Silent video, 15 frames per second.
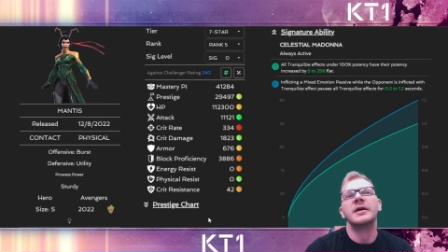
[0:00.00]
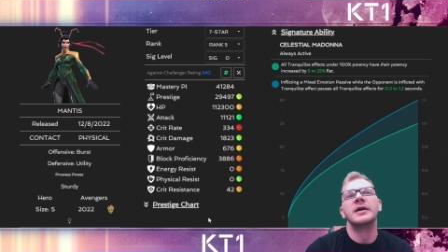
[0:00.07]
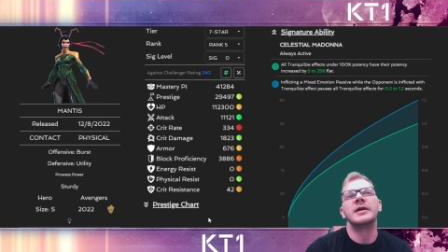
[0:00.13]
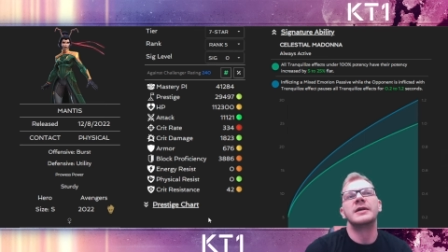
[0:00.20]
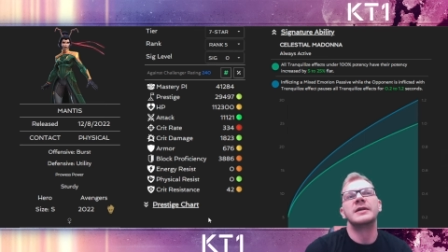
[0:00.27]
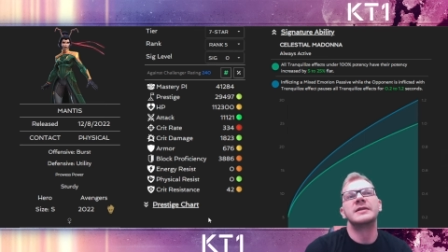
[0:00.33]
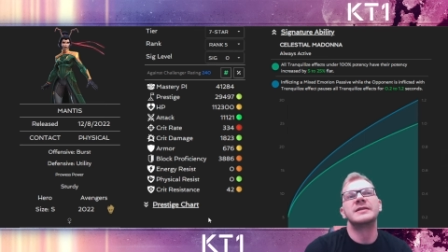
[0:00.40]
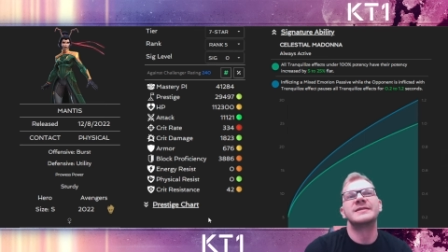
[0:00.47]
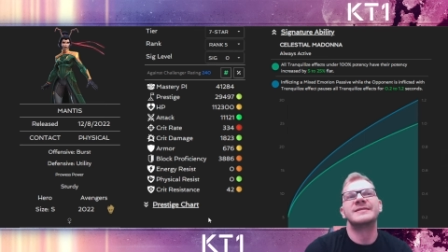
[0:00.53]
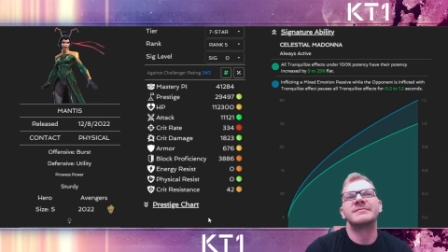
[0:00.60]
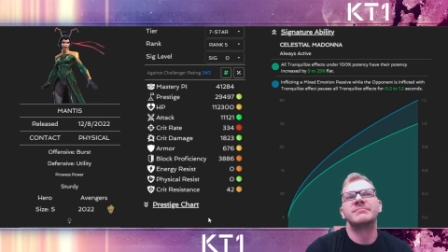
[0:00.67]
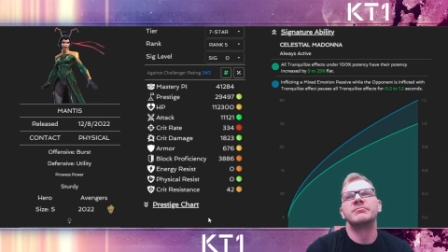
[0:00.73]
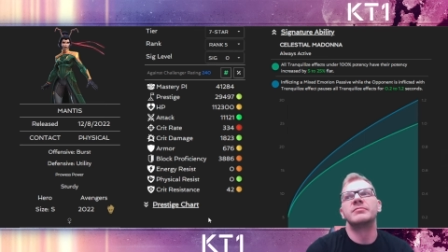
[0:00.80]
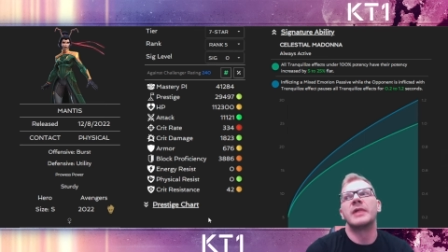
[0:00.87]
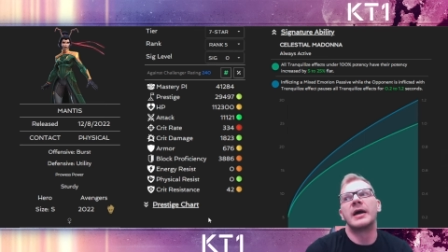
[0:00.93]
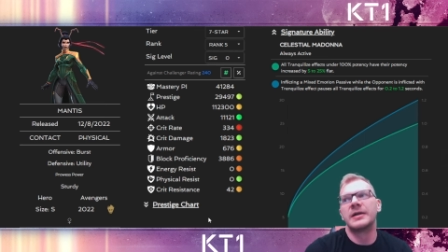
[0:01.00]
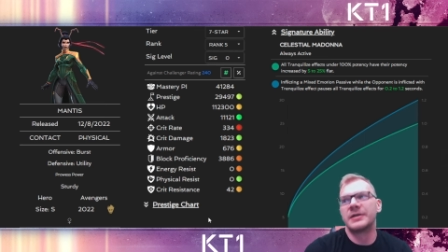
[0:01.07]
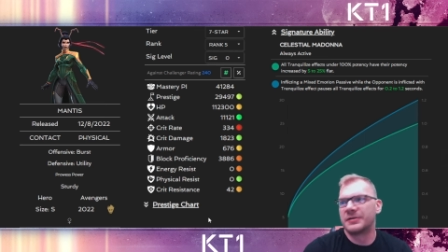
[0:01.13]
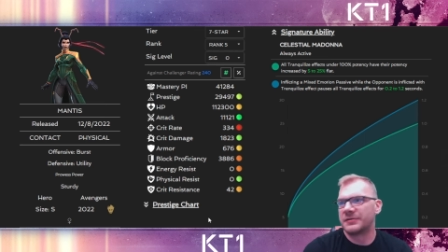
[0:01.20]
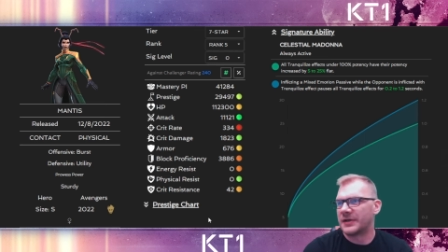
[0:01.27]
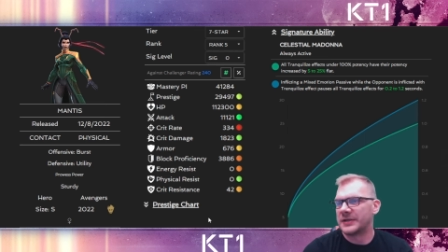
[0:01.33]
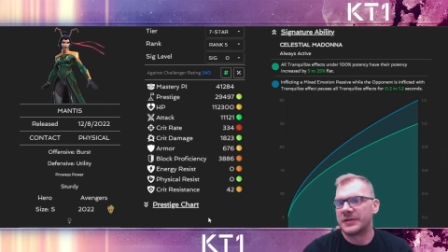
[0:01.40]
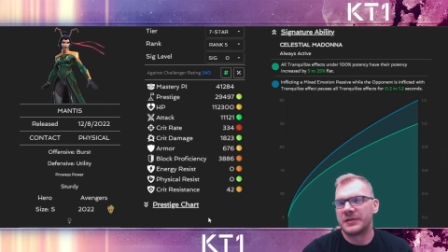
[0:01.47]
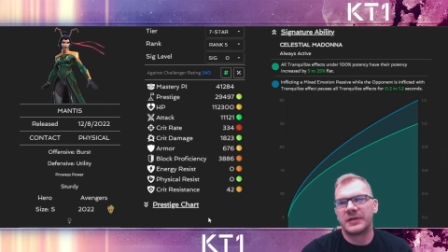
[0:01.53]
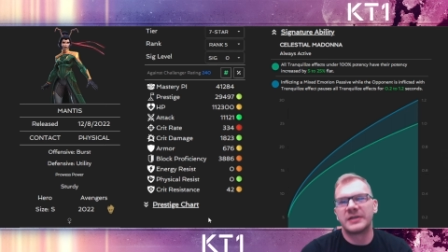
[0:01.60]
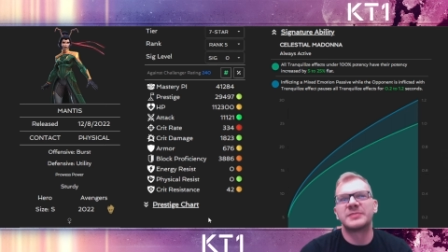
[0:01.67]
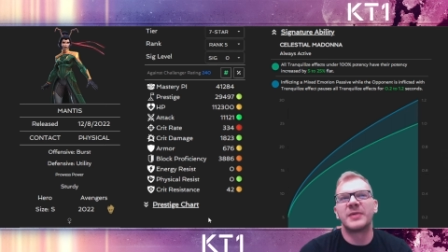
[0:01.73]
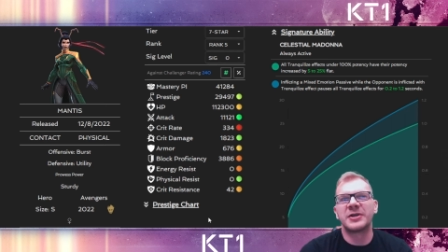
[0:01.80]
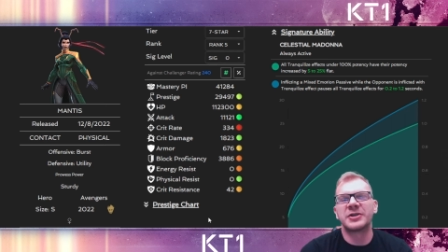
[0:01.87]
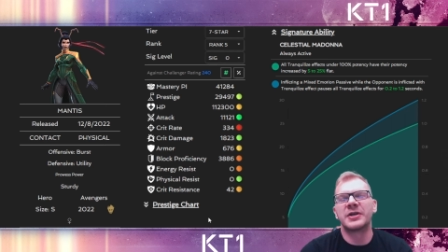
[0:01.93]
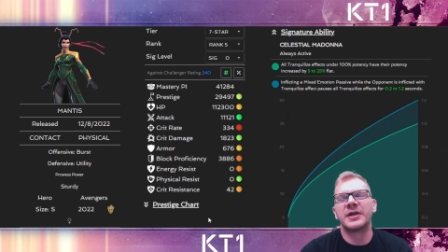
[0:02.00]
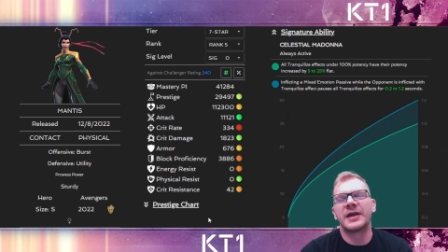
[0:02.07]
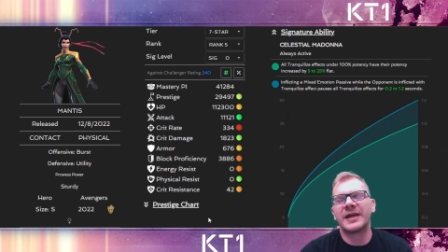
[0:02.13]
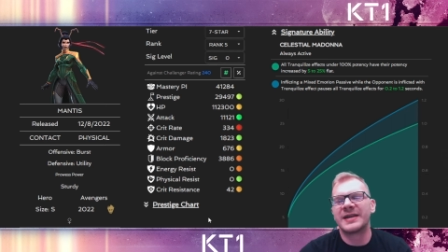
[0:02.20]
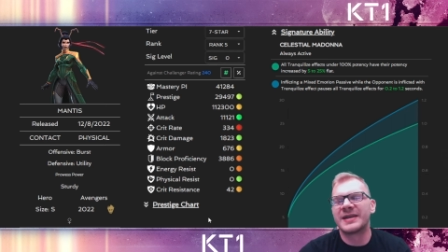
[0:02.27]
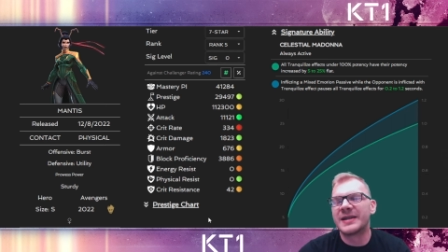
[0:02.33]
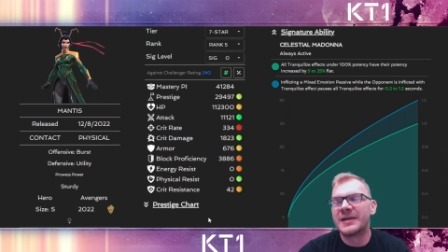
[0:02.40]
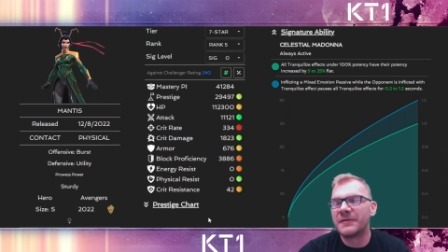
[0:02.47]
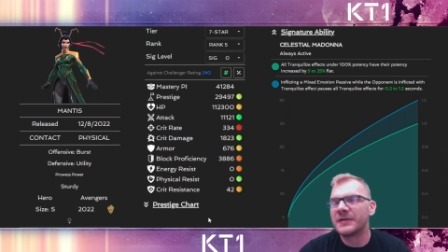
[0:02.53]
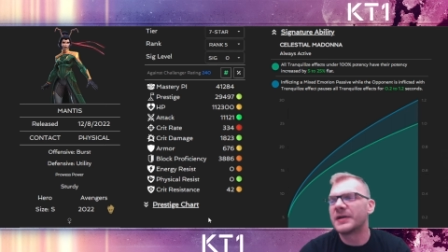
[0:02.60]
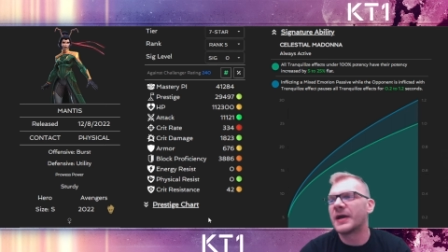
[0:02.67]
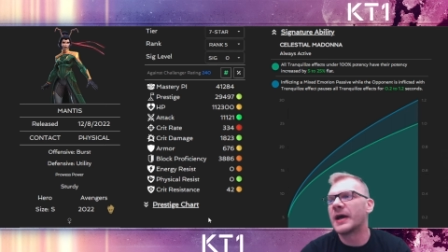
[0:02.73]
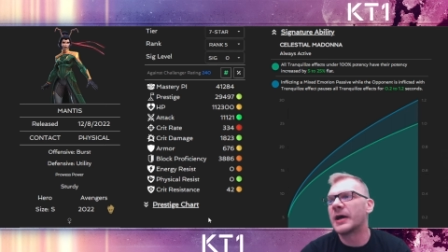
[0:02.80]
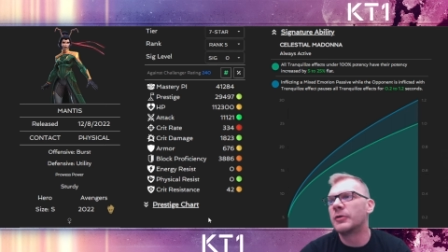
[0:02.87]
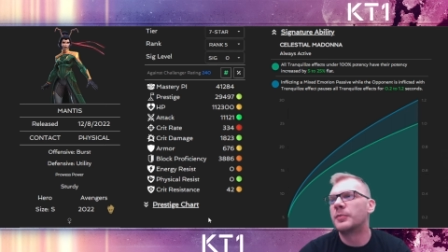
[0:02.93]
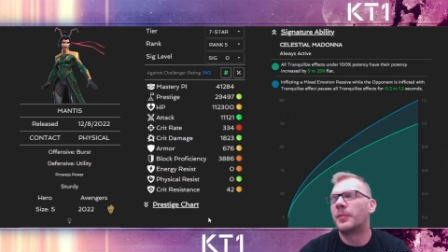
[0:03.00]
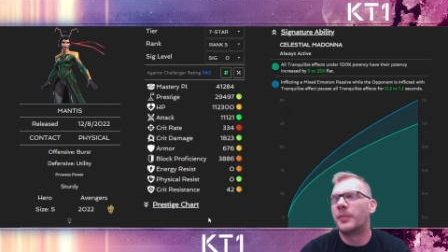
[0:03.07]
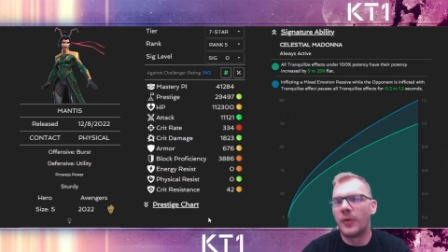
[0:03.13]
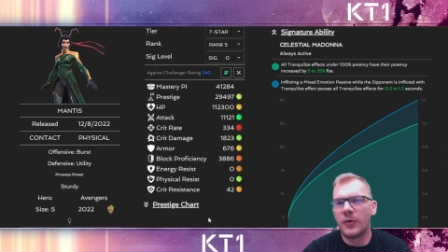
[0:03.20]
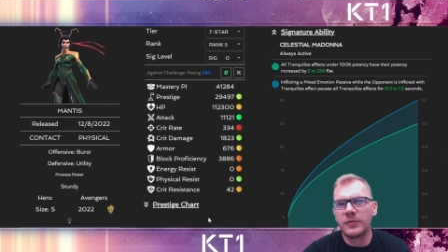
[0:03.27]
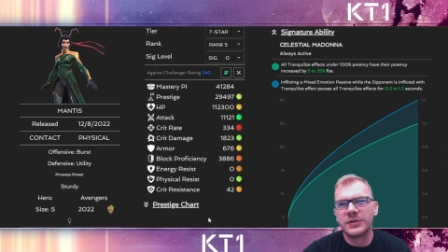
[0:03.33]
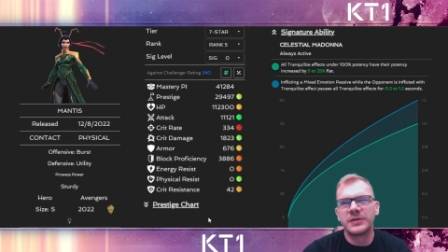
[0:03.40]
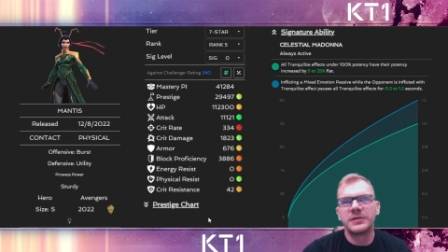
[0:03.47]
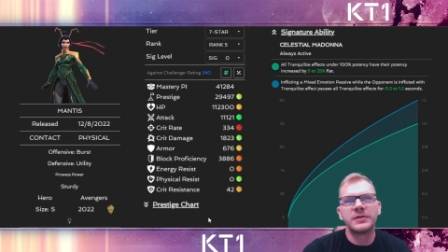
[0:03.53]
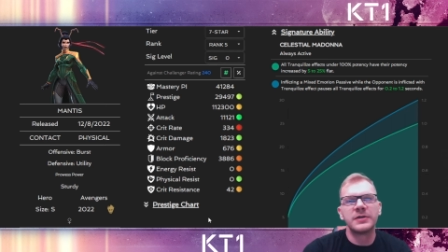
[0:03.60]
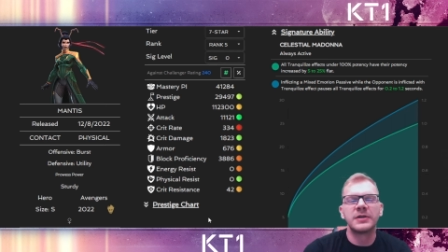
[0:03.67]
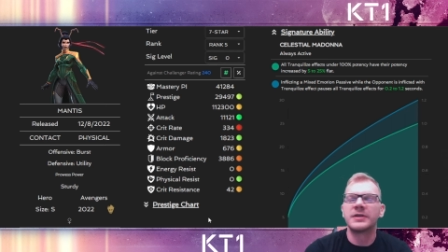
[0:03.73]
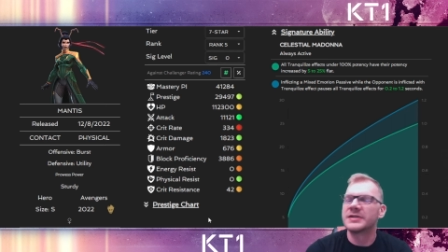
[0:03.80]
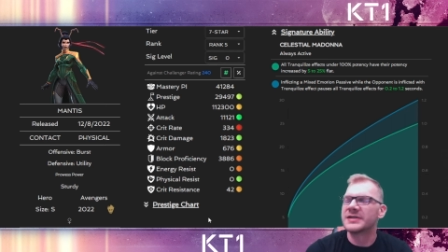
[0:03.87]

is underrated especially again given how potent